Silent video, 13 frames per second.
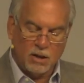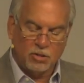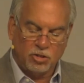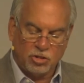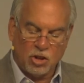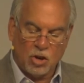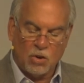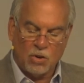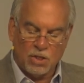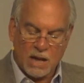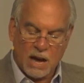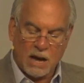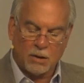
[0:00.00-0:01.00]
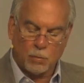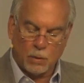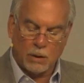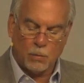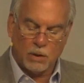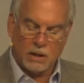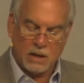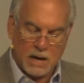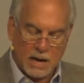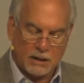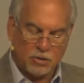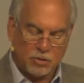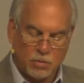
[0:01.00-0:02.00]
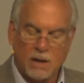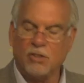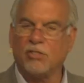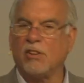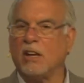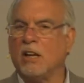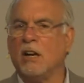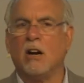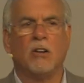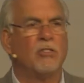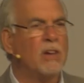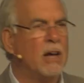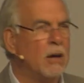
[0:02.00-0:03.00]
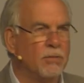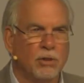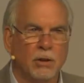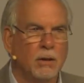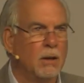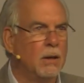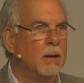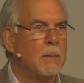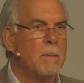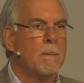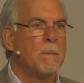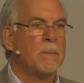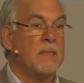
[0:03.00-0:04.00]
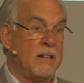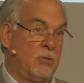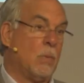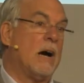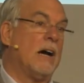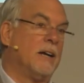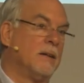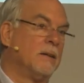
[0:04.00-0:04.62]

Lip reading: so that we would not trust in ourselves. That's why.